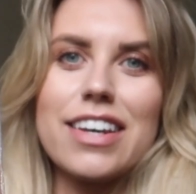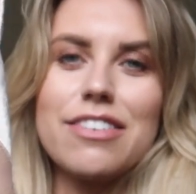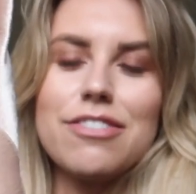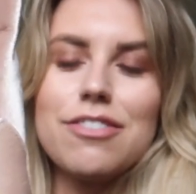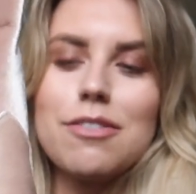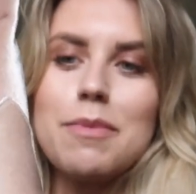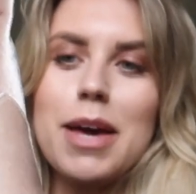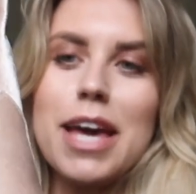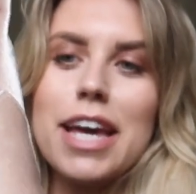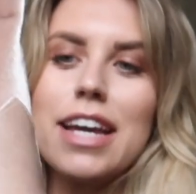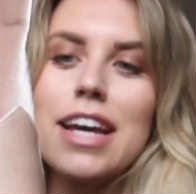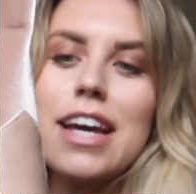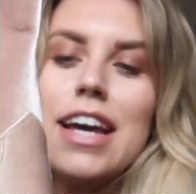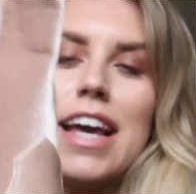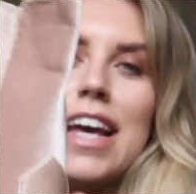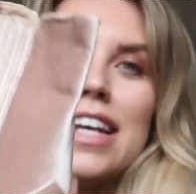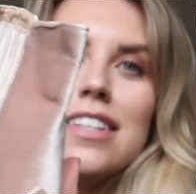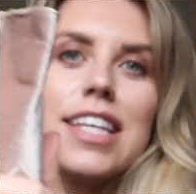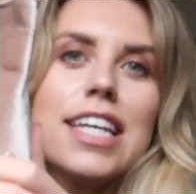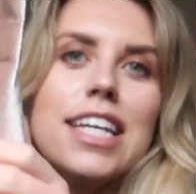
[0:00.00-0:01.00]
there for me.
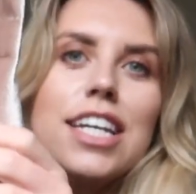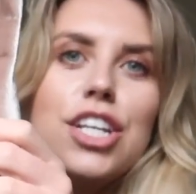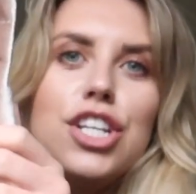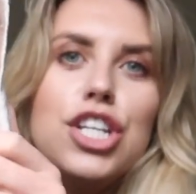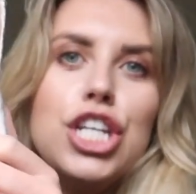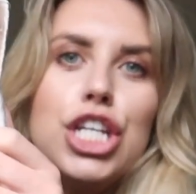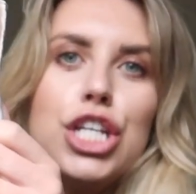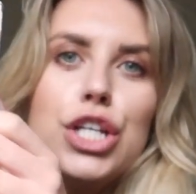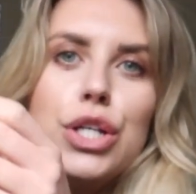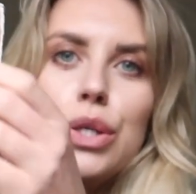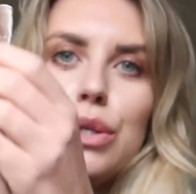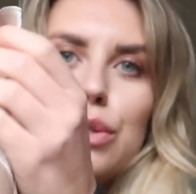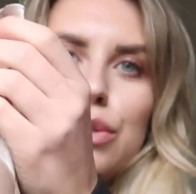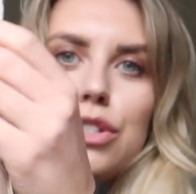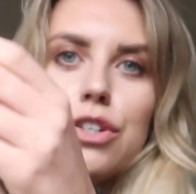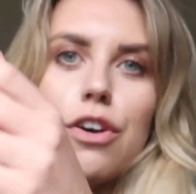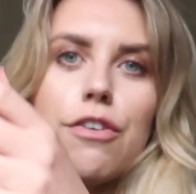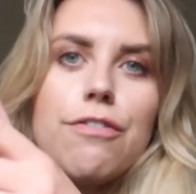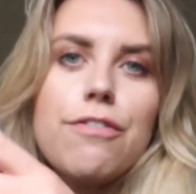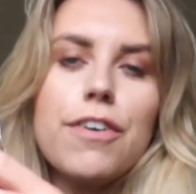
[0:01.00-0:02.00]
It's like a nude